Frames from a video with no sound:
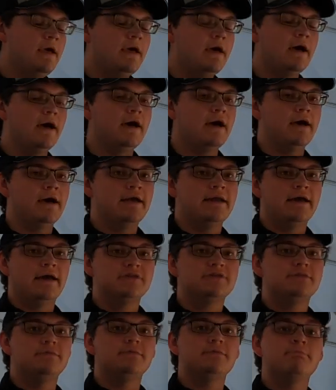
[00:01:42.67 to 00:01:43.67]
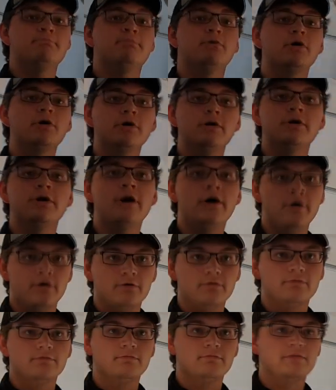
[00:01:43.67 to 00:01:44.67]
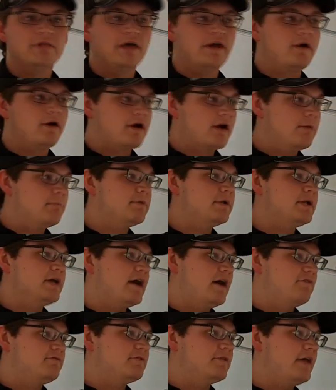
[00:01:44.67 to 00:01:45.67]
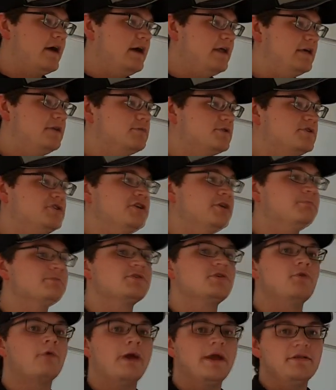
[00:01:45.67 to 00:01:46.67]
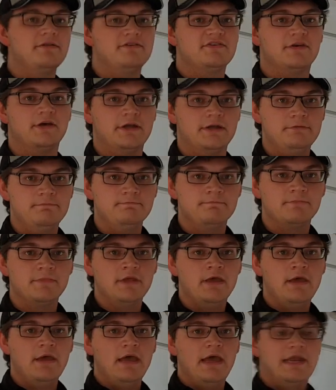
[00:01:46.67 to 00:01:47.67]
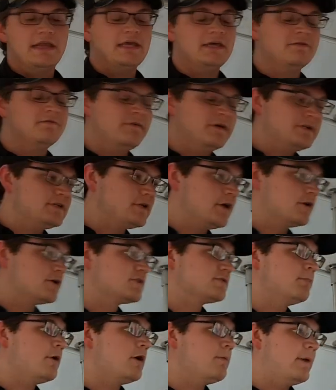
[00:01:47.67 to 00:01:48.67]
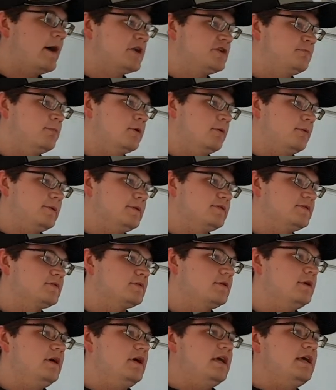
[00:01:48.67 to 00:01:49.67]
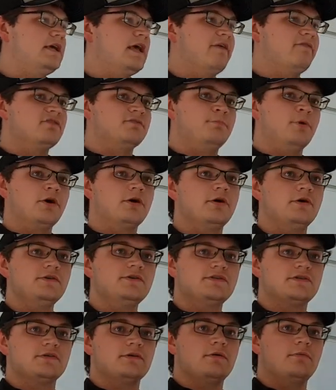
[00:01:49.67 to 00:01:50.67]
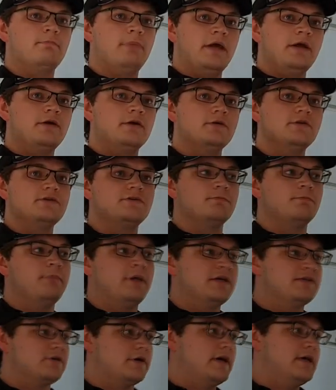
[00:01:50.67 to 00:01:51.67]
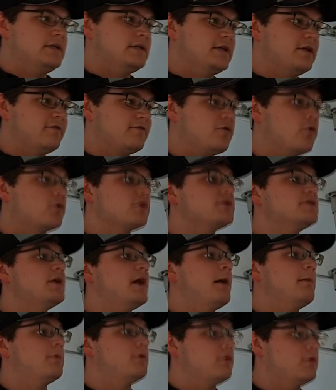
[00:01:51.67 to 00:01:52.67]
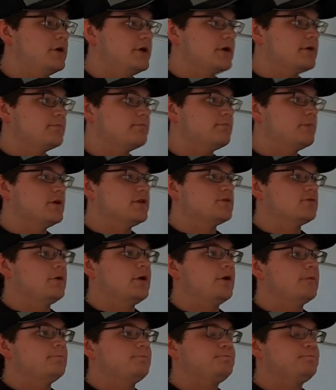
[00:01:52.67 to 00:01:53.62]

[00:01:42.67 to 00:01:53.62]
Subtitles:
Now, Booker No led our company after that. He was Jim's grandson, and he invented our small batch bourbons. He gave us Booker's, Baker's, Basil Hayden, and of course, Knob Creek as well.